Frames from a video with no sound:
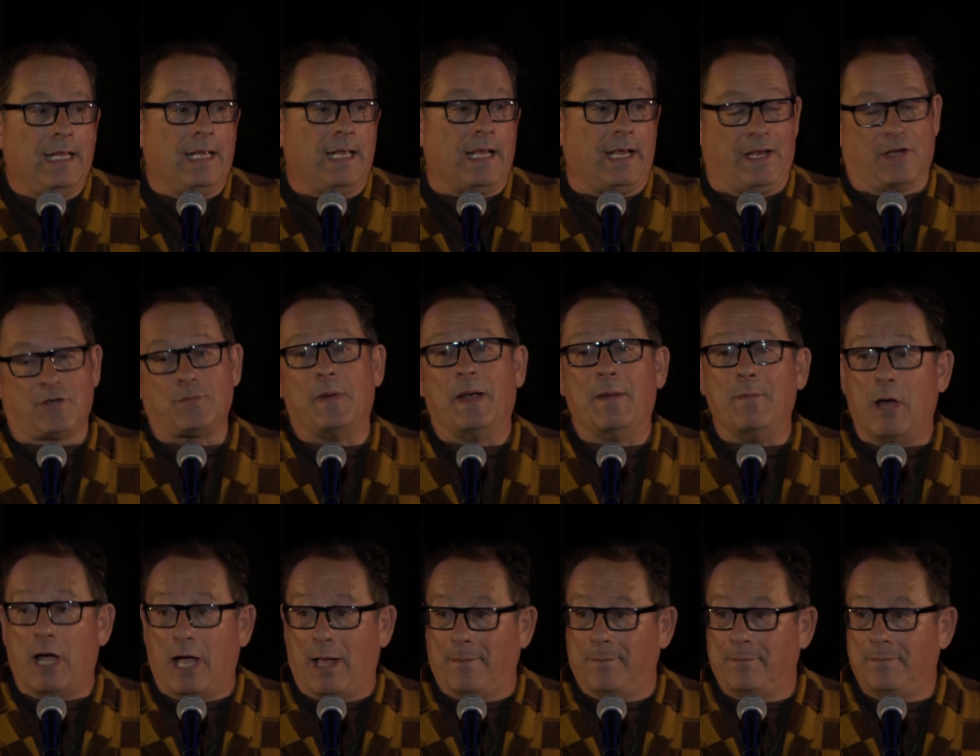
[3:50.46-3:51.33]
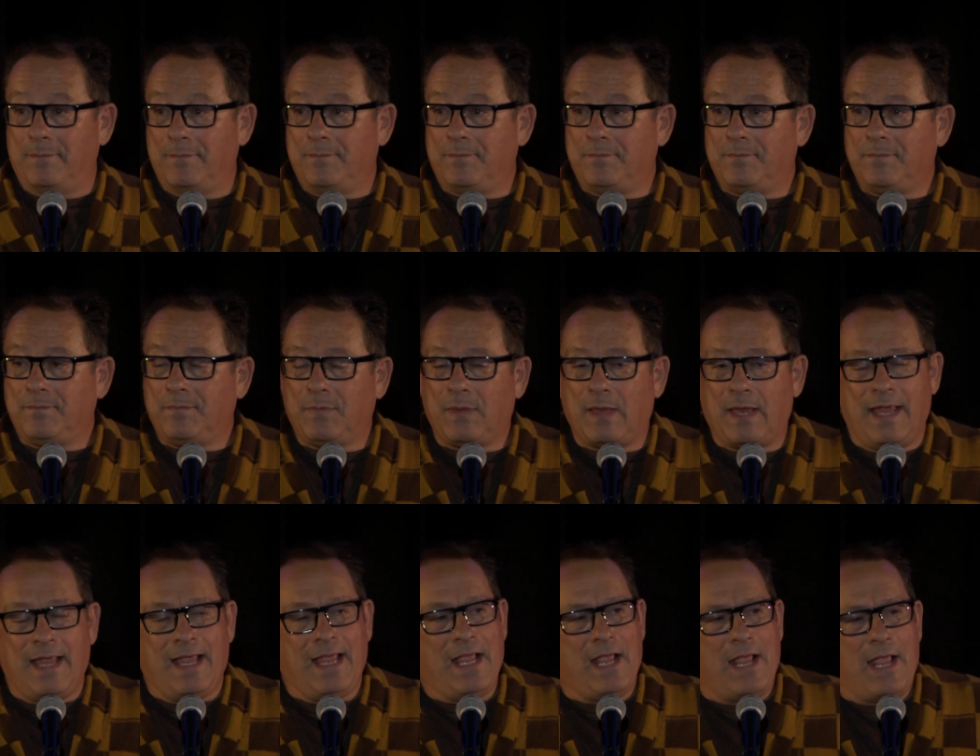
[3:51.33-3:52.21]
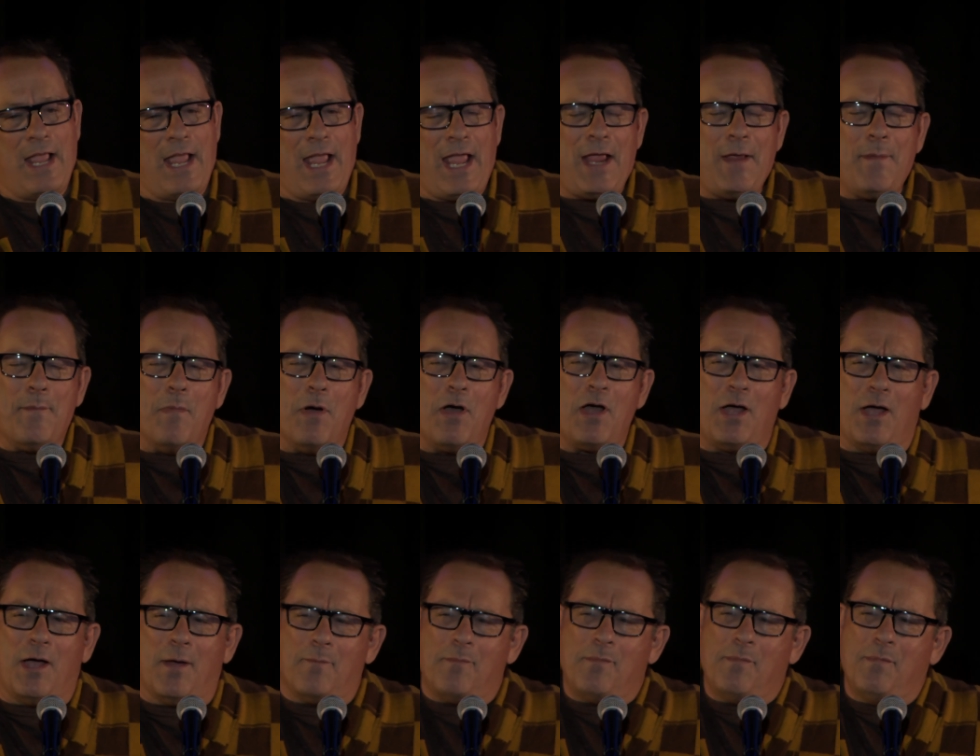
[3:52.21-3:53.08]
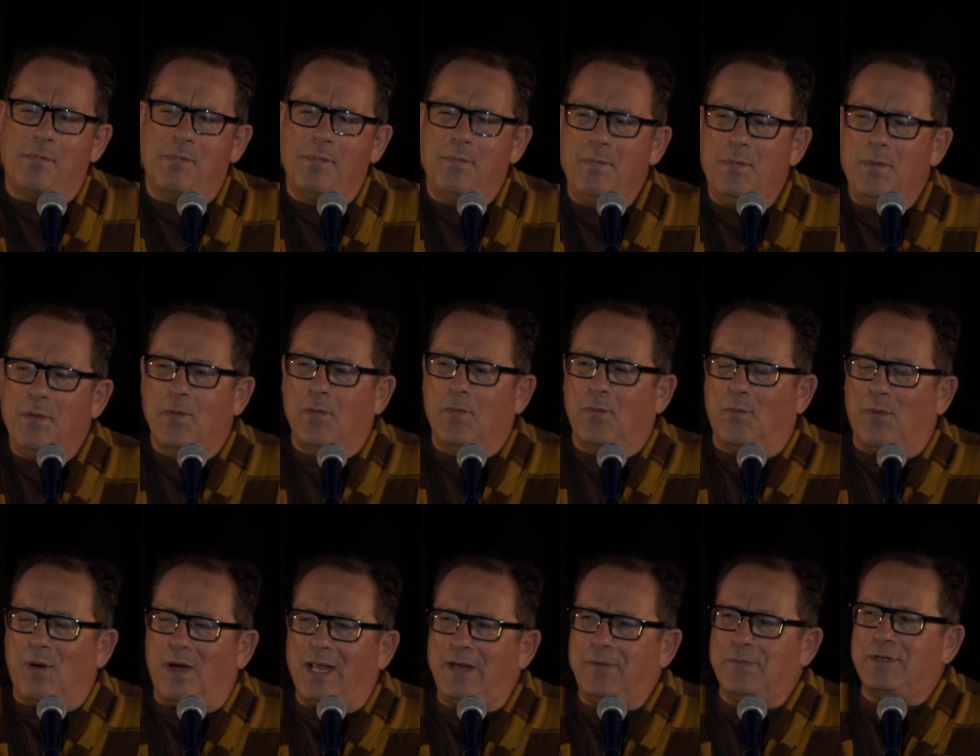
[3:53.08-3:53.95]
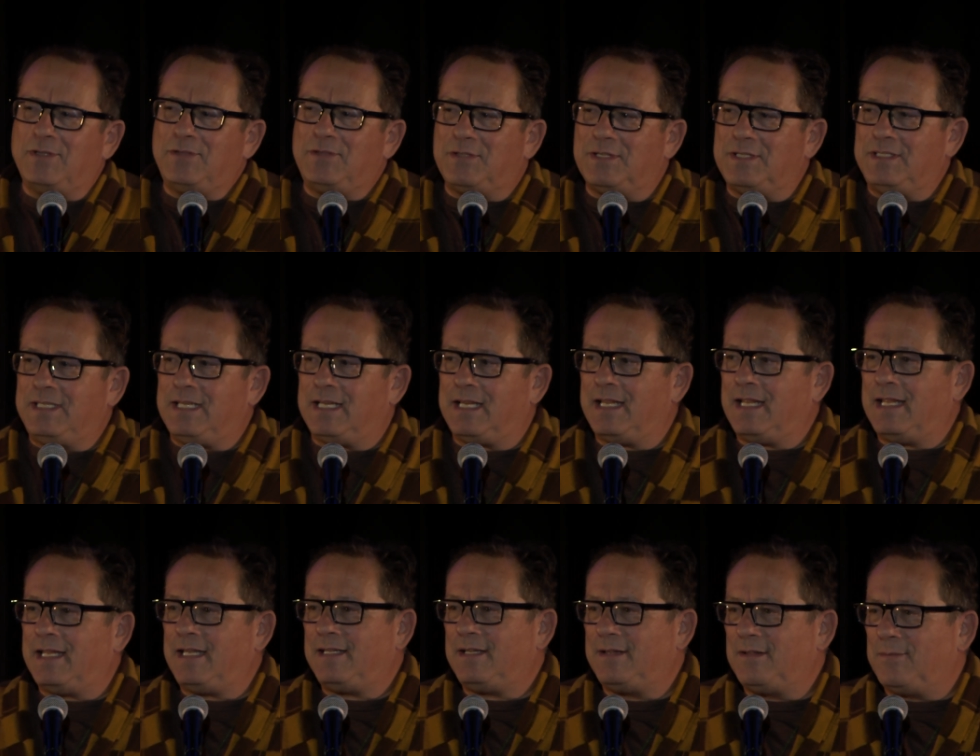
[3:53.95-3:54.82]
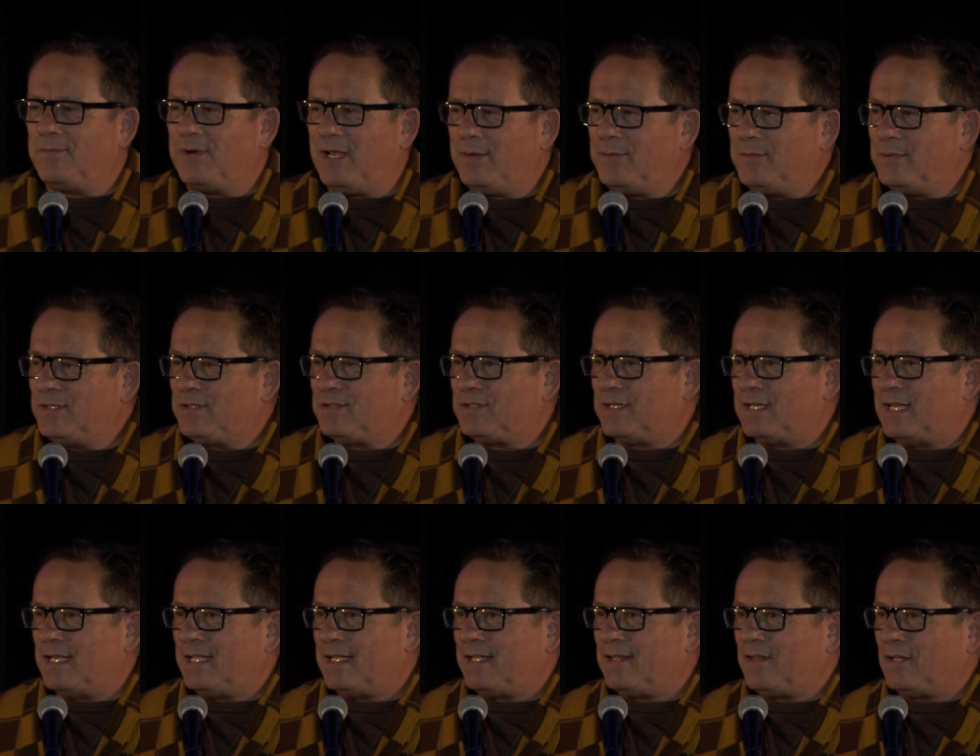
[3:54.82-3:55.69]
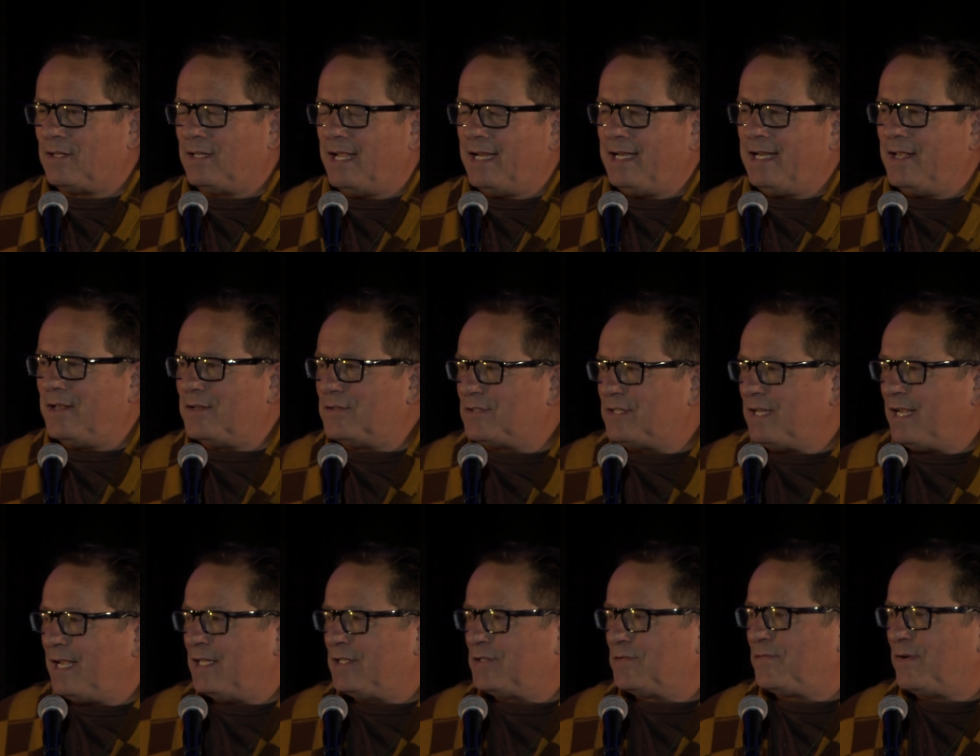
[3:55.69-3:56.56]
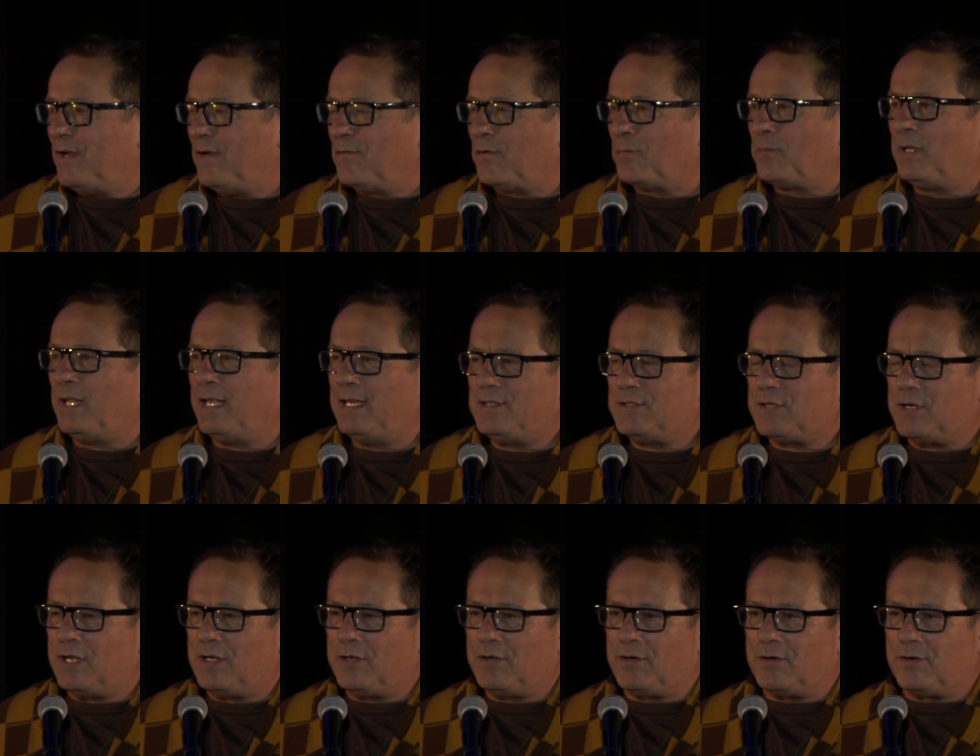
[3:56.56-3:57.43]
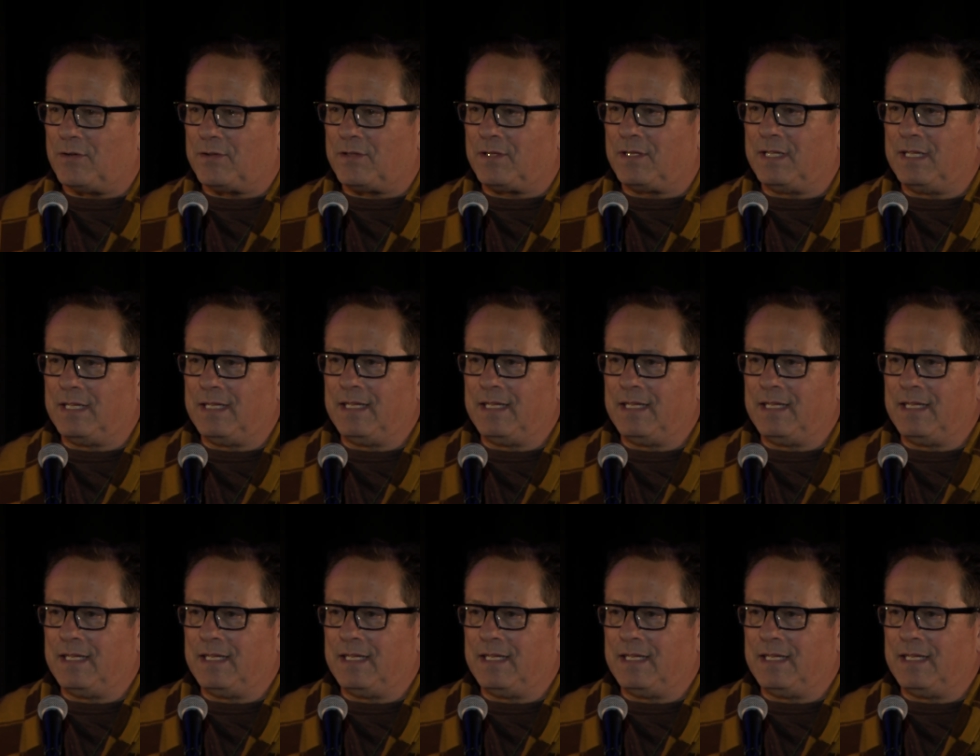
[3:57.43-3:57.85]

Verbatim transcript: I asked my mom, hey, mom, why was the dad, why was uh, the lighthouse dad's favorite place on earth?